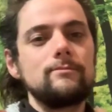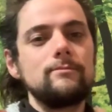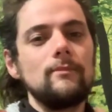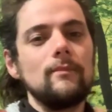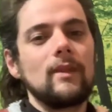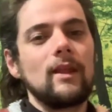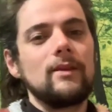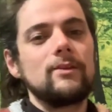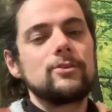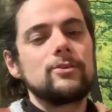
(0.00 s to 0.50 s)

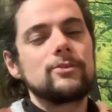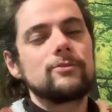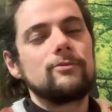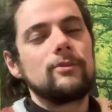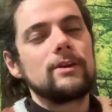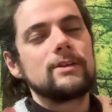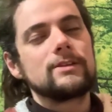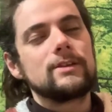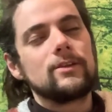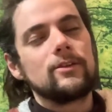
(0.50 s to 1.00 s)
And just
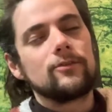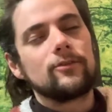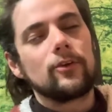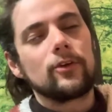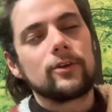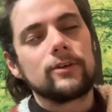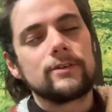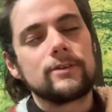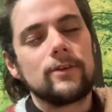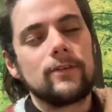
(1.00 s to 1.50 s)
resting the
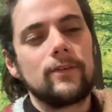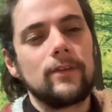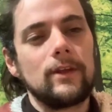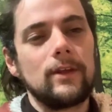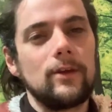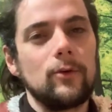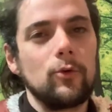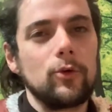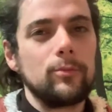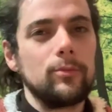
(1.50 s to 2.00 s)
focus on
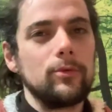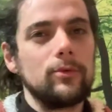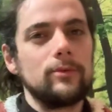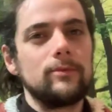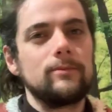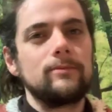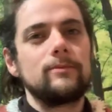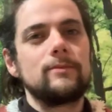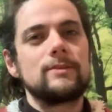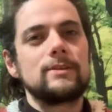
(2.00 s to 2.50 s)
the audible
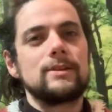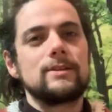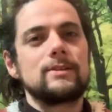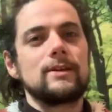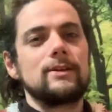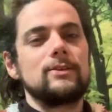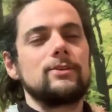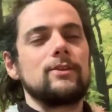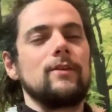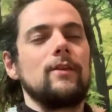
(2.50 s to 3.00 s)

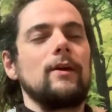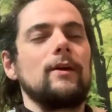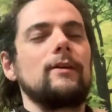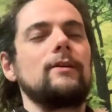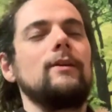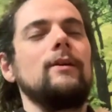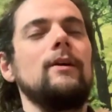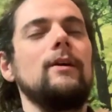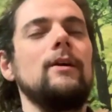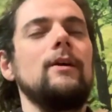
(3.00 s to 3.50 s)
sensation
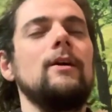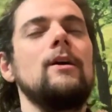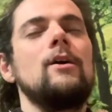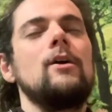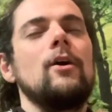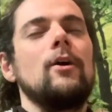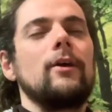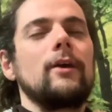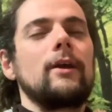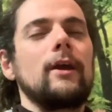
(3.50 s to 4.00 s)

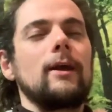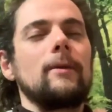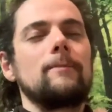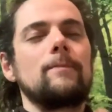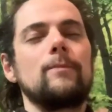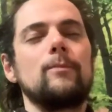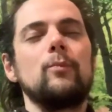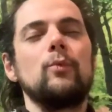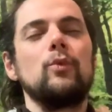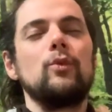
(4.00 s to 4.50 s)
there. Okay,
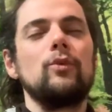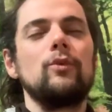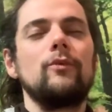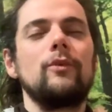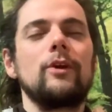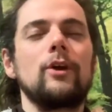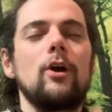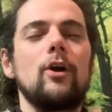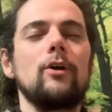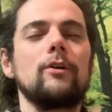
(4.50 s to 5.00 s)

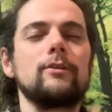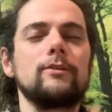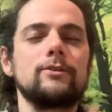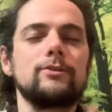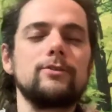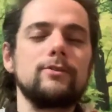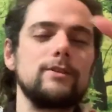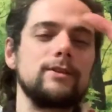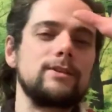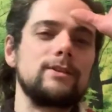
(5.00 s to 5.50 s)
moving on
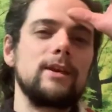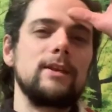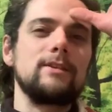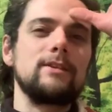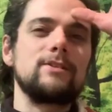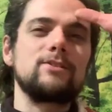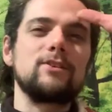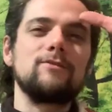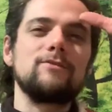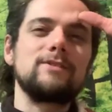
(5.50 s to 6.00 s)
to the
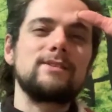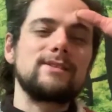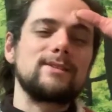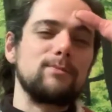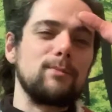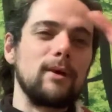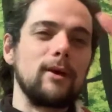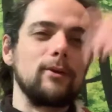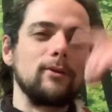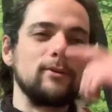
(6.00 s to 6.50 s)
sense of smell.